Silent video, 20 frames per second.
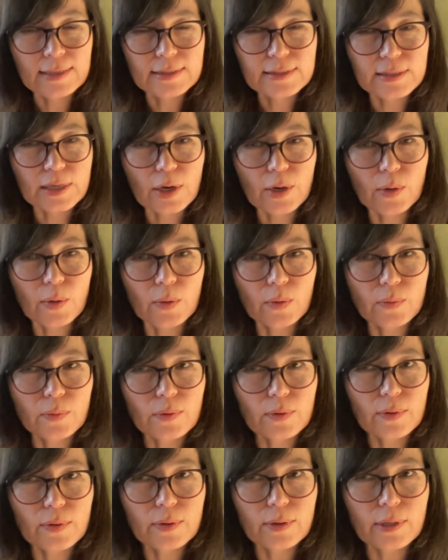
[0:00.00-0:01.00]
So,
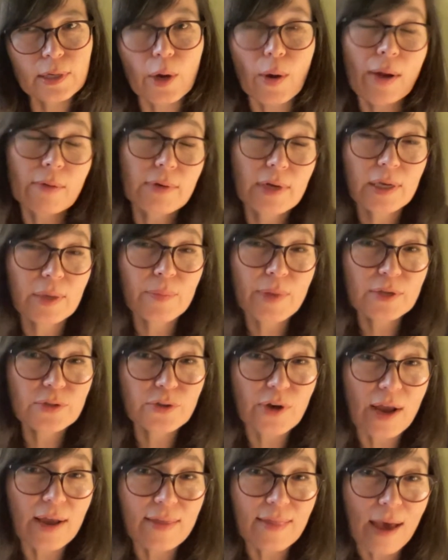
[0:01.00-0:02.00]
I recommend
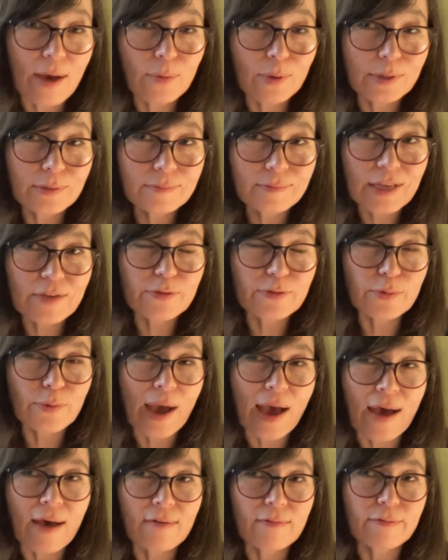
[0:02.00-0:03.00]
trying that one. If you
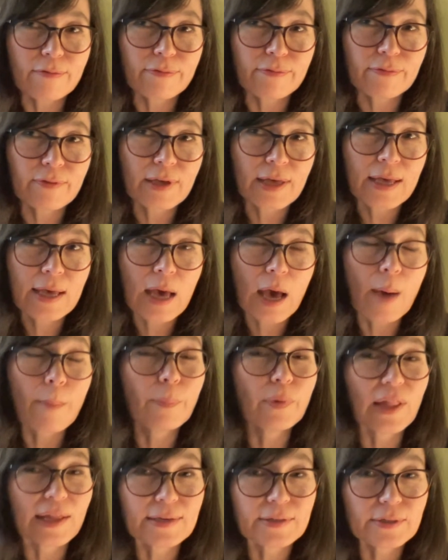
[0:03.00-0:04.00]
have a
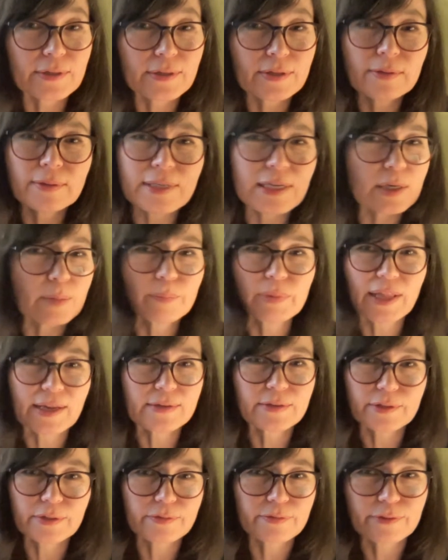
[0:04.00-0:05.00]
blender, you'll need a
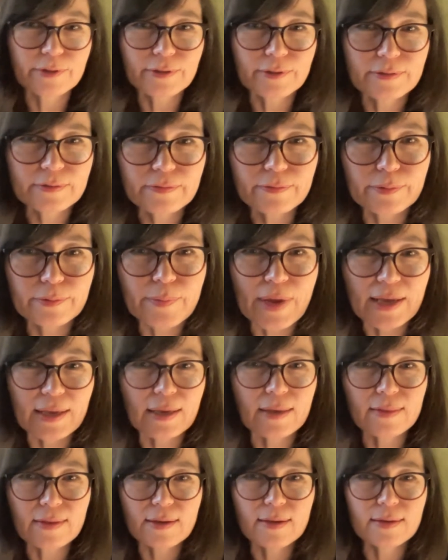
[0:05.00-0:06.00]
blender for
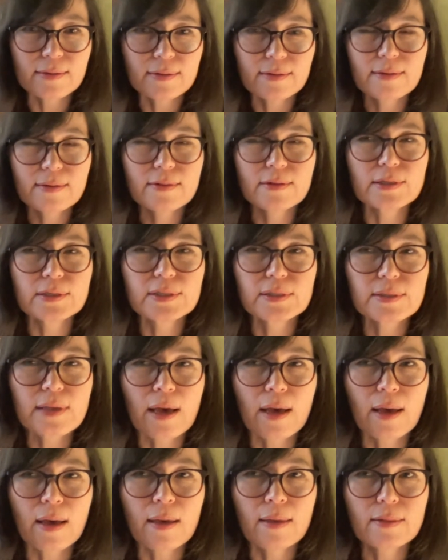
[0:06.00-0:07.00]
making the
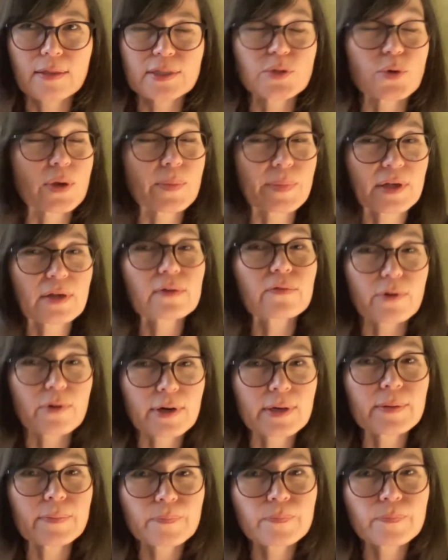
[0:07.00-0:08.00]
soy milk for it.